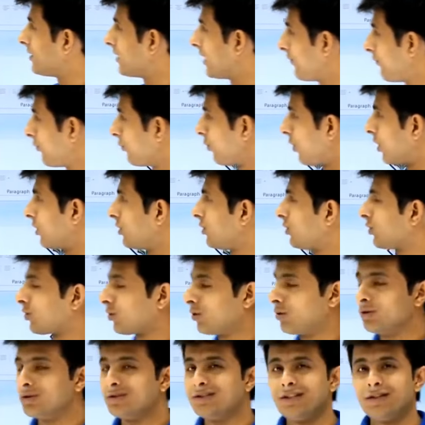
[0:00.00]
if you want to
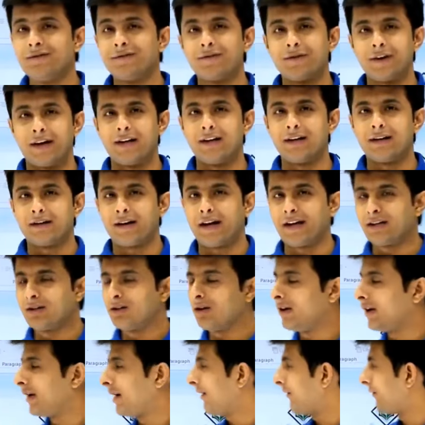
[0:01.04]
close the file, right
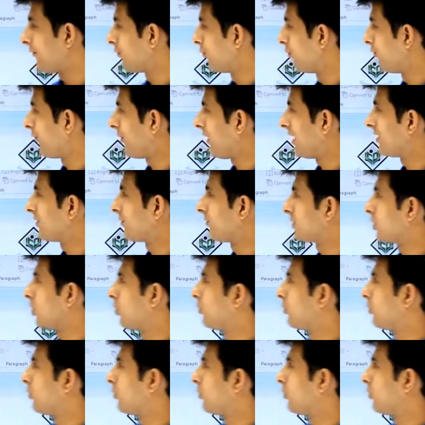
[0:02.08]
now I have two files which are